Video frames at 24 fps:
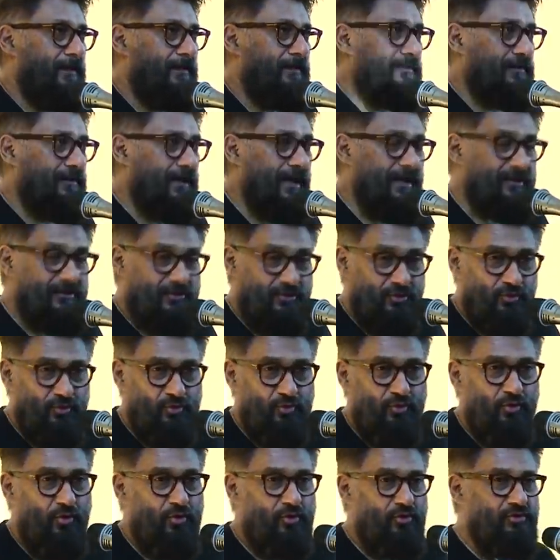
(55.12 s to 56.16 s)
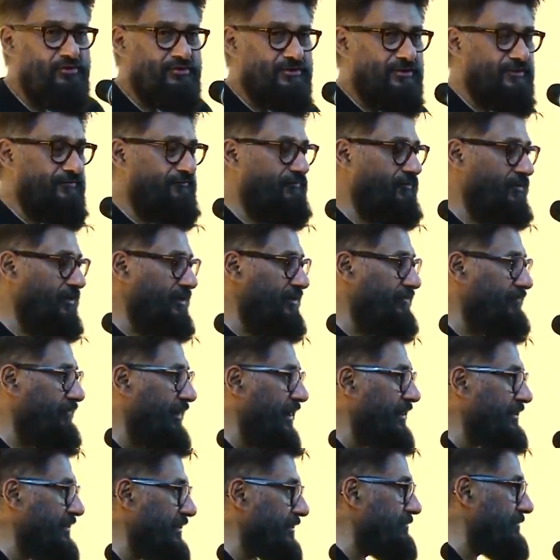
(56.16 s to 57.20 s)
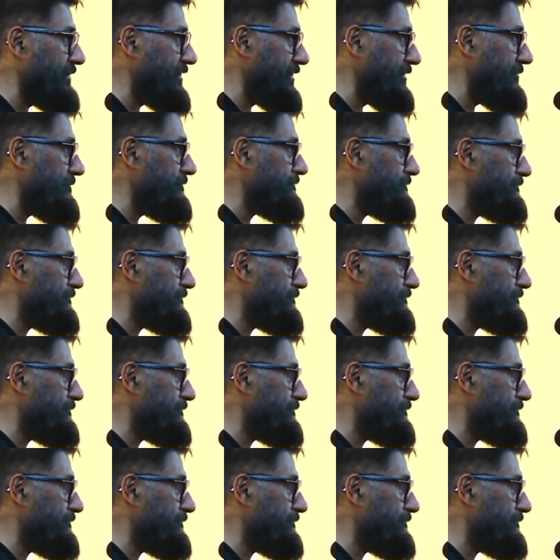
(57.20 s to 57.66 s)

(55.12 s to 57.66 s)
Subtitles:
Thank you, Gokulji, for inviting me.